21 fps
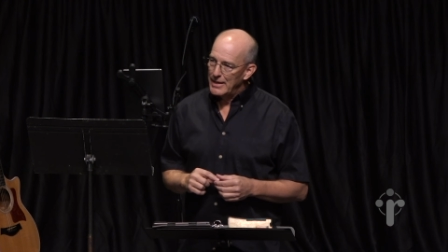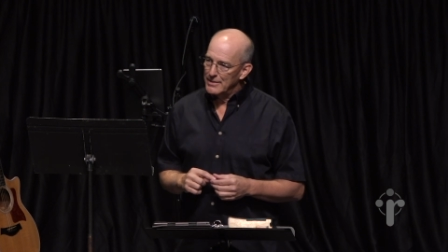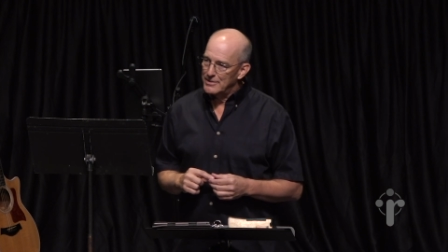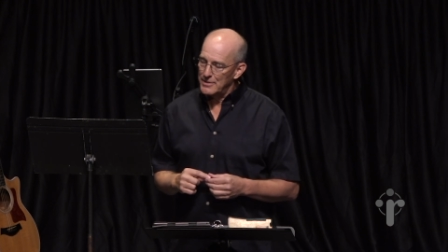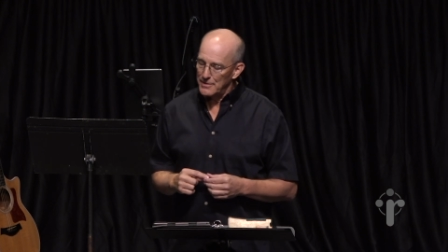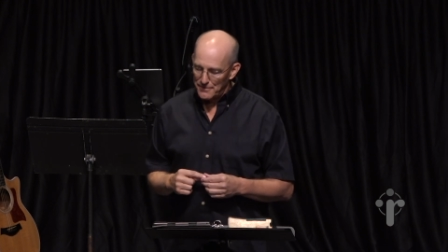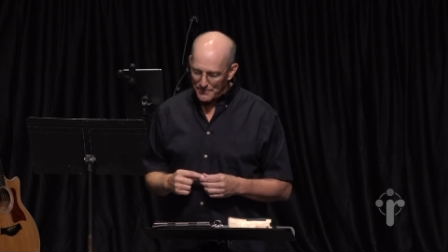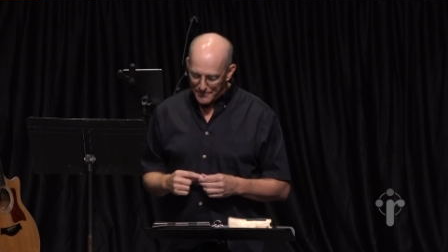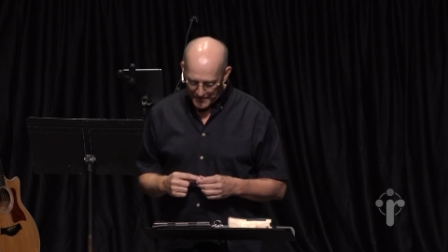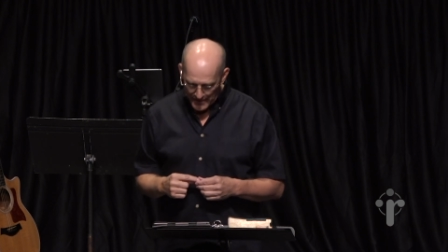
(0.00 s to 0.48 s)
it's
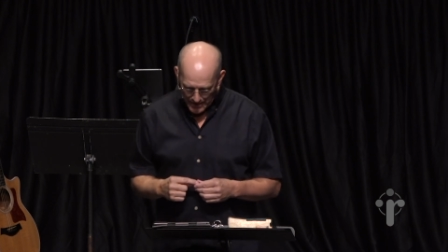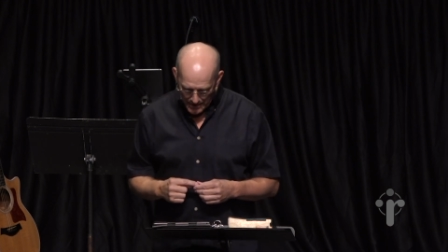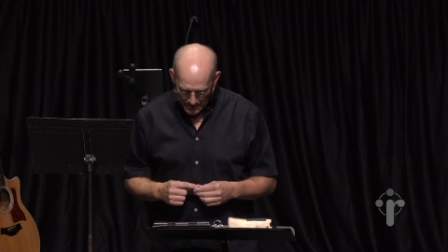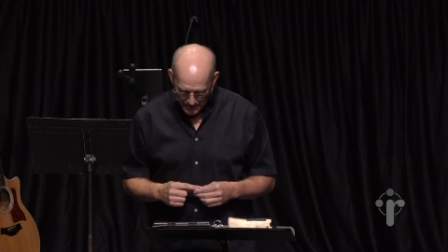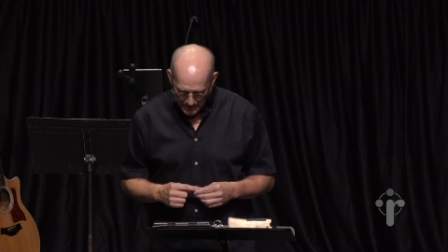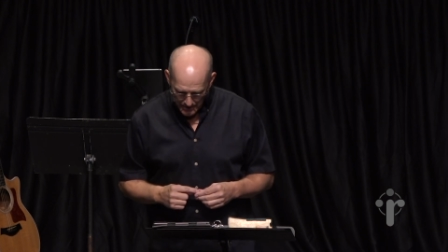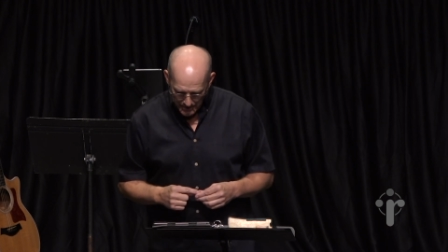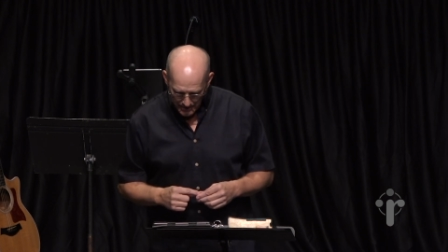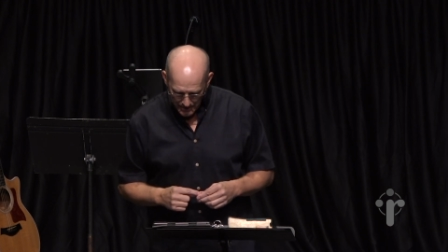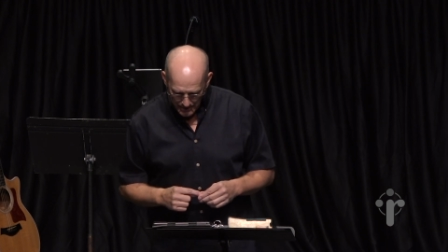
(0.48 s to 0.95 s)
a
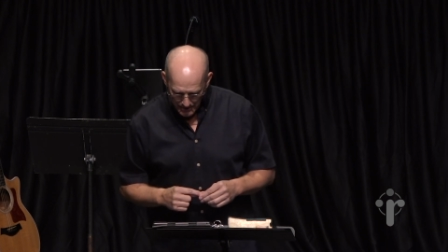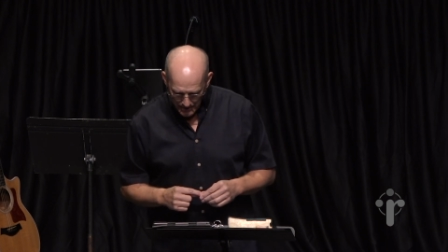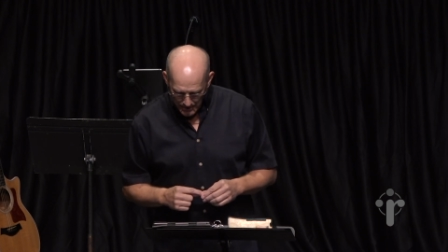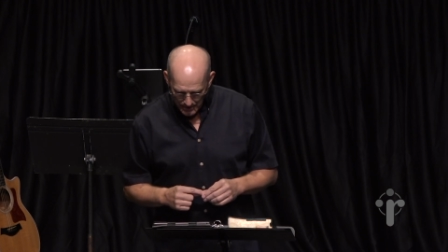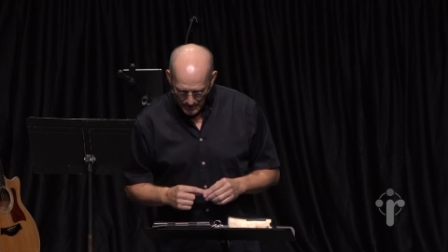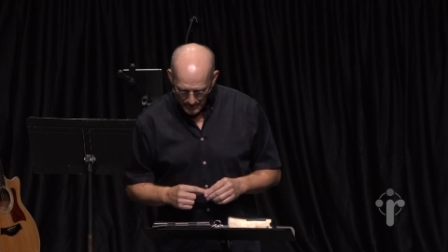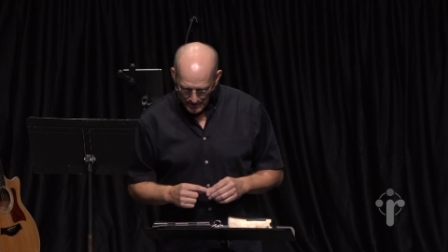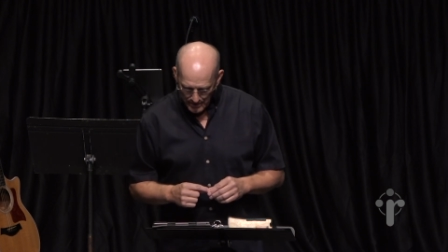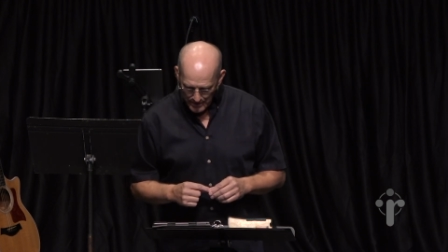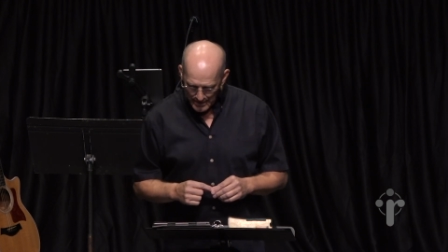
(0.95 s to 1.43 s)
faith
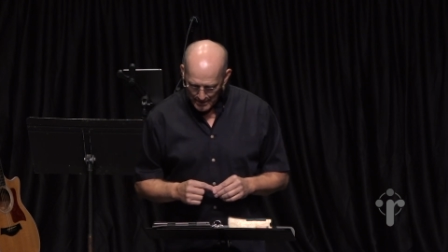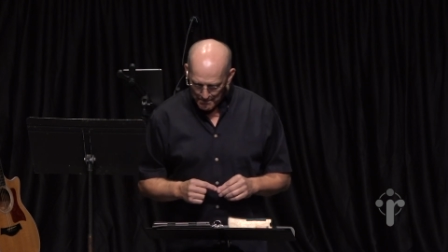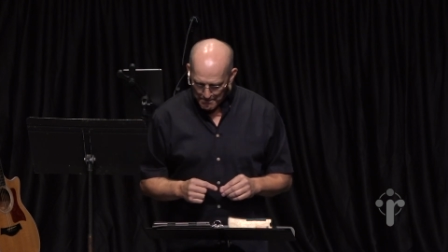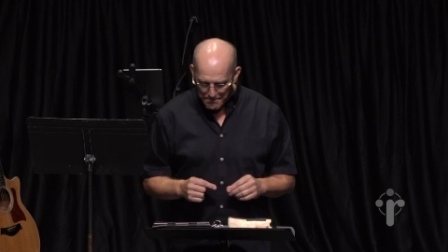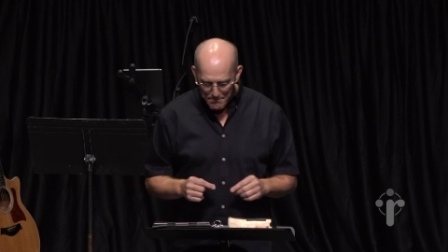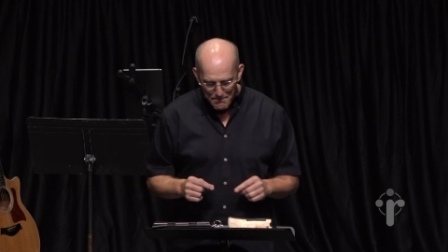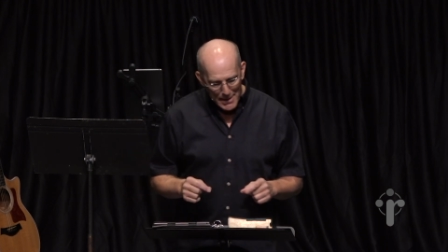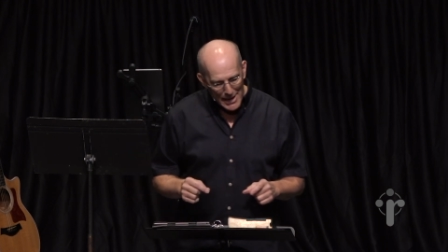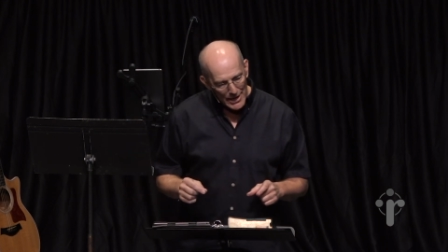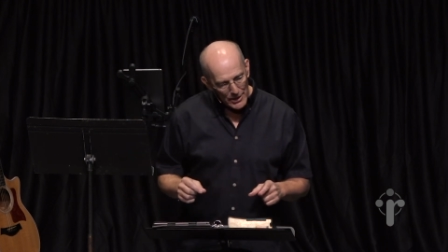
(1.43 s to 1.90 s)
that
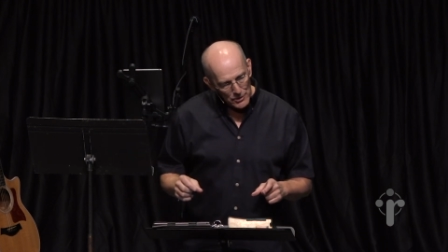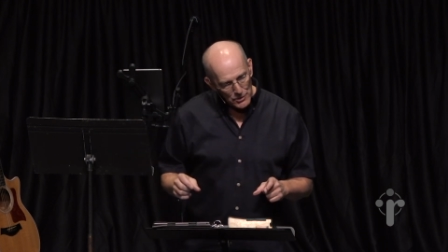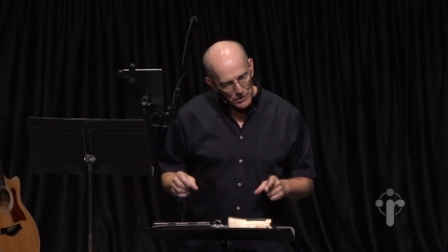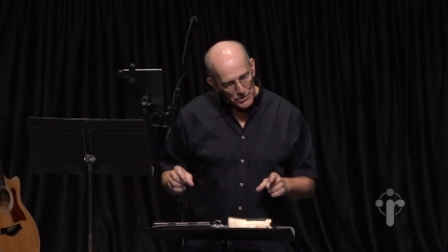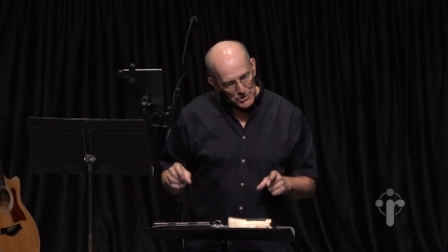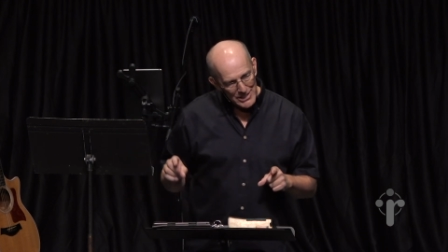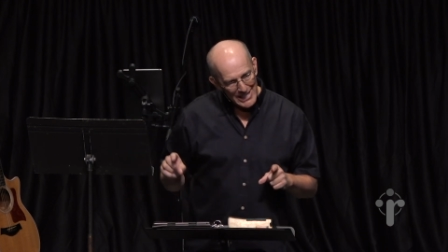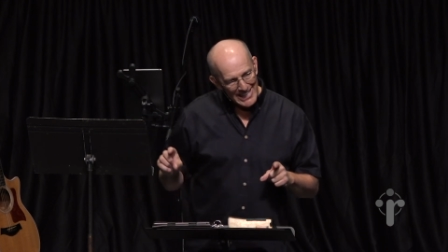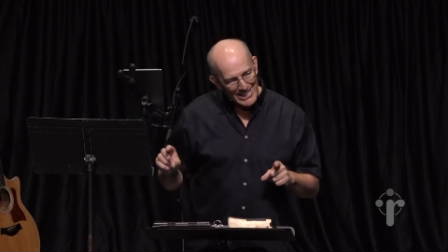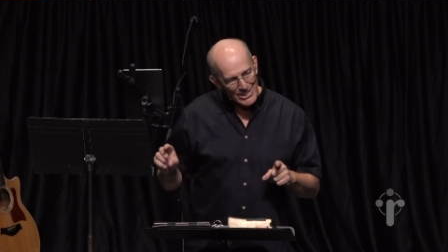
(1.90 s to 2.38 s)

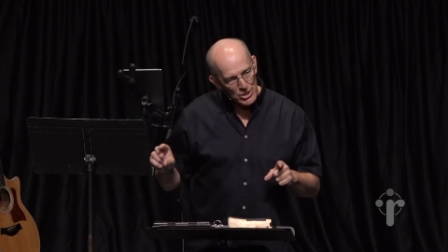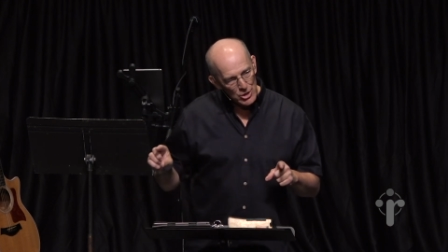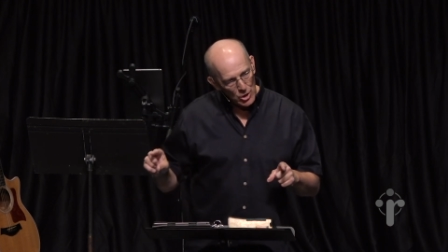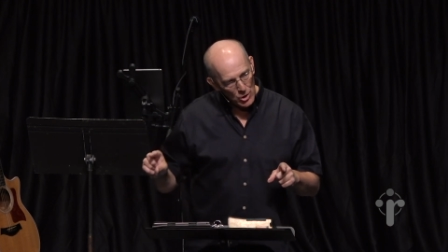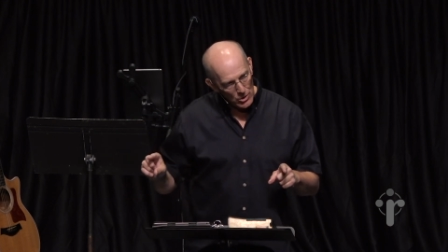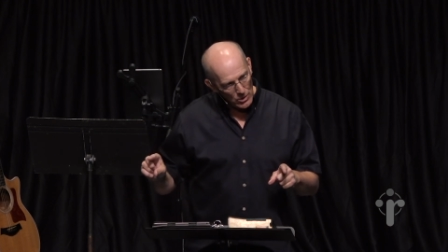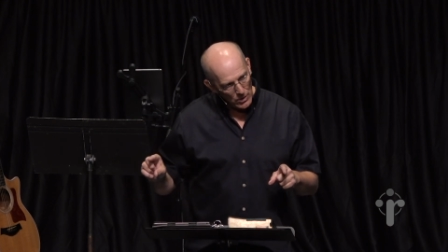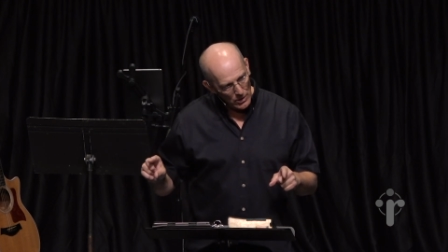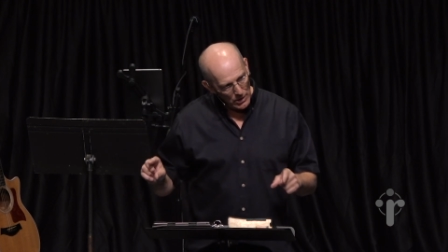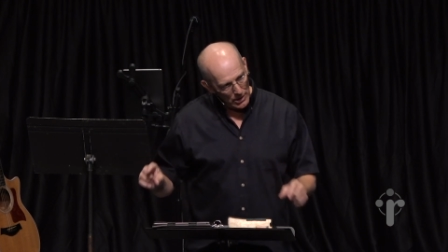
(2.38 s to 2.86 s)
matters
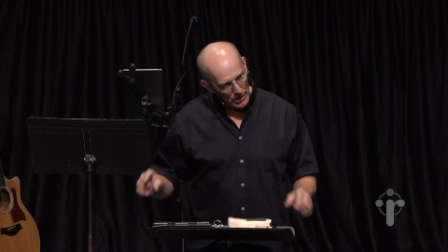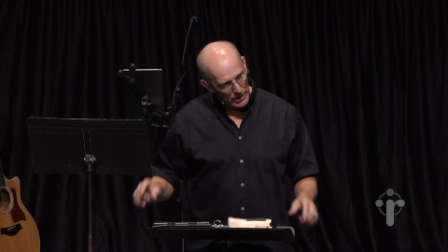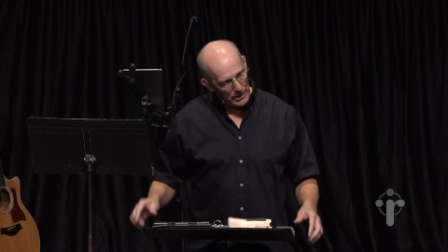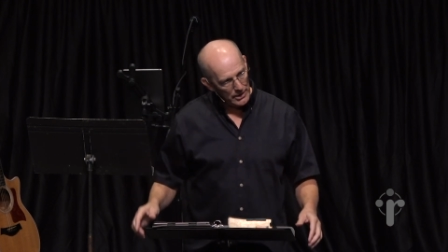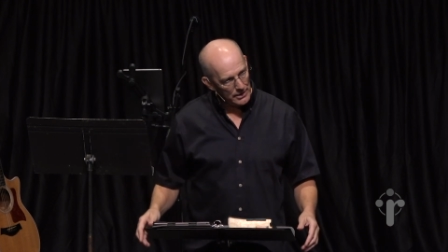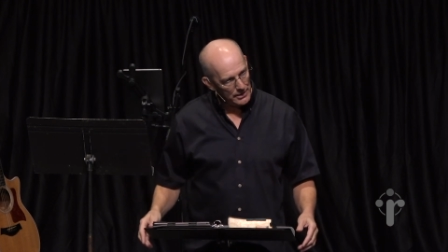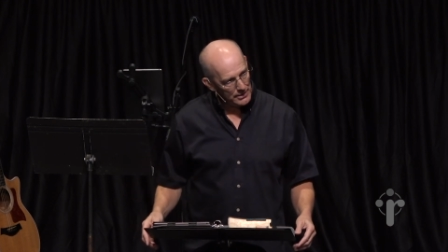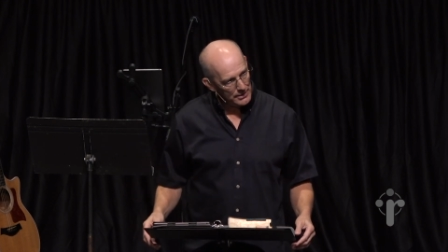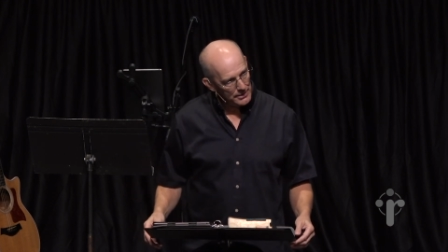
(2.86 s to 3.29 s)
eternally.